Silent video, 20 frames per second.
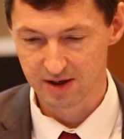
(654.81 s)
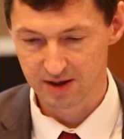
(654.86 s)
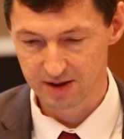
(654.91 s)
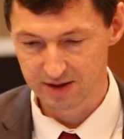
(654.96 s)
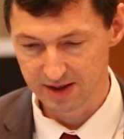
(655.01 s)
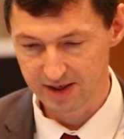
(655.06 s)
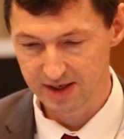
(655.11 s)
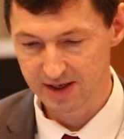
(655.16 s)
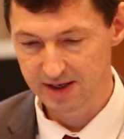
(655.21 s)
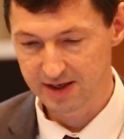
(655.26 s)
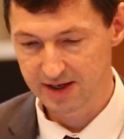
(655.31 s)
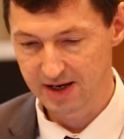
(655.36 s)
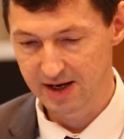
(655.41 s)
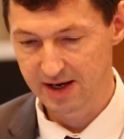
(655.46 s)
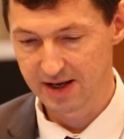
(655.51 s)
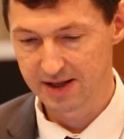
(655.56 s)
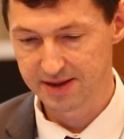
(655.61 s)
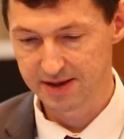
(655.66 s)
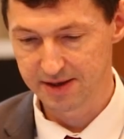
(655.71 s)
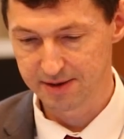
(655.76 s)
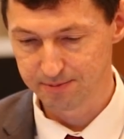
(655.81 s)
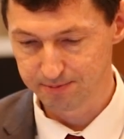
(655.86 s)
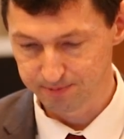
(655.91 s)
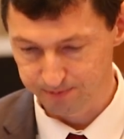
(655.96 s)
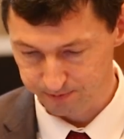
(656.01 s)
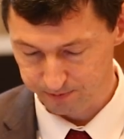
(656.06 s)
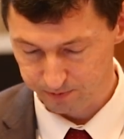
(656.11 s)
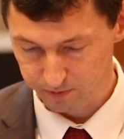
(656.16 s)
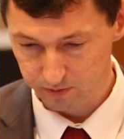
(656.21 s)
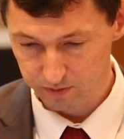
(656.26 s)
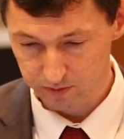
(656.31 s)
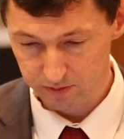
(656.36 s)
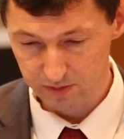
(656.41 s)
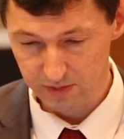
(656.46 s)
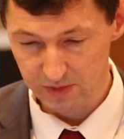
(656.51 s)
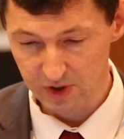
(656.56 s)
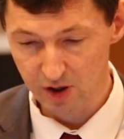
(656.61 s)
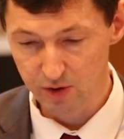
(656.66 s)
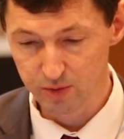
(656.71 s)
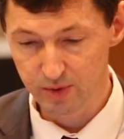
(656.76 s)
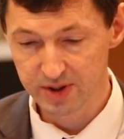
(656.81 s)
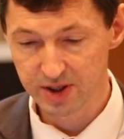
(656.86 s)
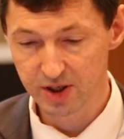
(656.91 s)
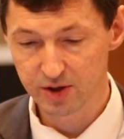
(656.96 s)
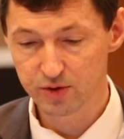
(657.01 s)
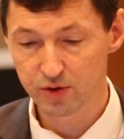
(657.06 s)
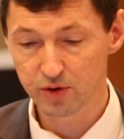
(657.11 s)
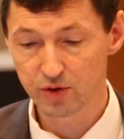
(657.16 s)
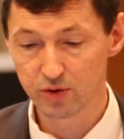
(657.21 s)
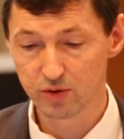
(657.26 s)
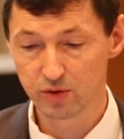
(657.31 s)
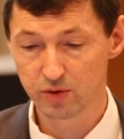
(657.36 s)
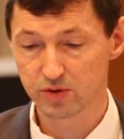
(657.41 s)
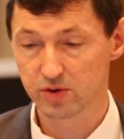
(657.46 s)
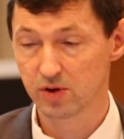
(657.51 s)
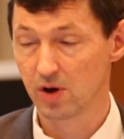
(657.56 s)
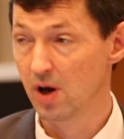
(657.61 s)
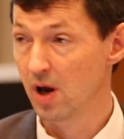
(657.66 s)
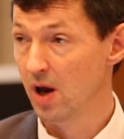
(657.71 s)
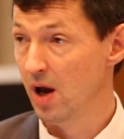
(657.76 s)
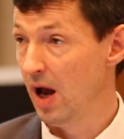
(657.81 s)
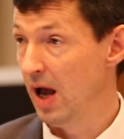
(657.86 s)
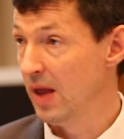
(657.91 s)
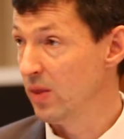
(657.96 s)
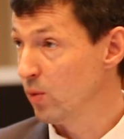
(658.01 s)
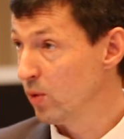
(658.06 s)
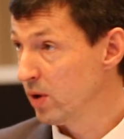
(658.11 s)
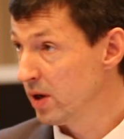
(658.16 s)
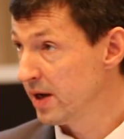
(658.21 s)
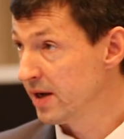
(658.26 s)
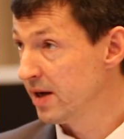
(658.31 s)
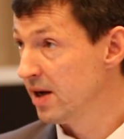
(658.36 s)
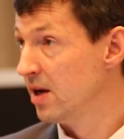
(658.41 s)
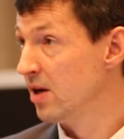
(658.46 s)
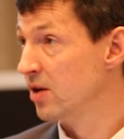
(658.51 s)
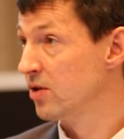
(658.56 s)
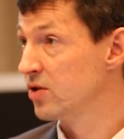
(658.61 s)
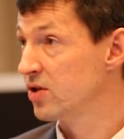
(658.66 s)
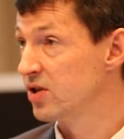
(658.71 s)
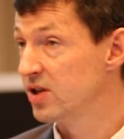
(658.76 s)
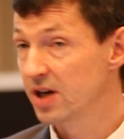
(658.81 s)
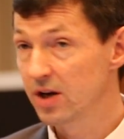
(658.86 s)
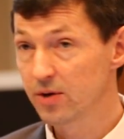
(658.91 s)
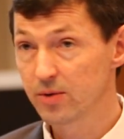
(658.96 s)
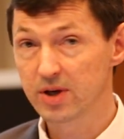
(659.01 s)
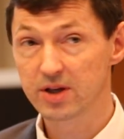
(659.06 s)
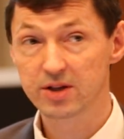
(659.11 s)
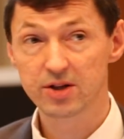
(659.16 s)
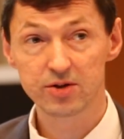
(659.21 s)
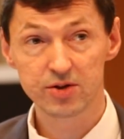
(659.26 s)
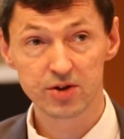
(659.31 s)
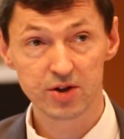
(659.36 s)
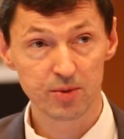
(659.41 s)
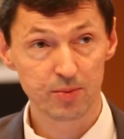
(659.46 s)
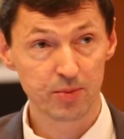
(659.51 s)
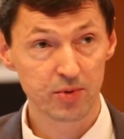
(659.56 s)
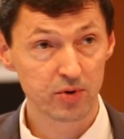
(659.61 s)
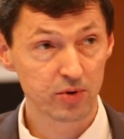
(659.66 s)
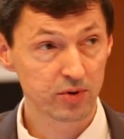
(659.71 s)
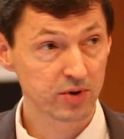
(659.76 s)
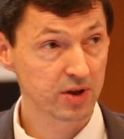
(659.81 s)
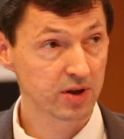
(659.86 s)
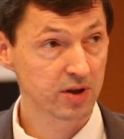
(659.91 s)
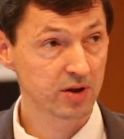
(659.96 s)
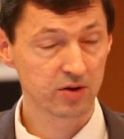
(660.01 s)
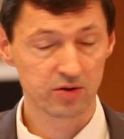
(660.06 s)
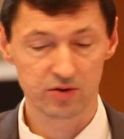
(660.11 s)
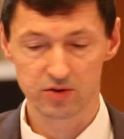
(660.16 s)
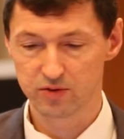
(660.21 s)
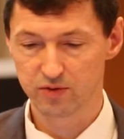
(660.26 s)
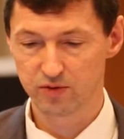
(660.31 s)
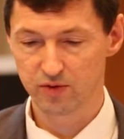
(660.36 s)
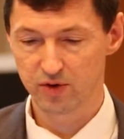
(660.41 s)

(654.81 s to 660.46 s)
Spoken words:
clean and ready to use, and when sharing, distributing to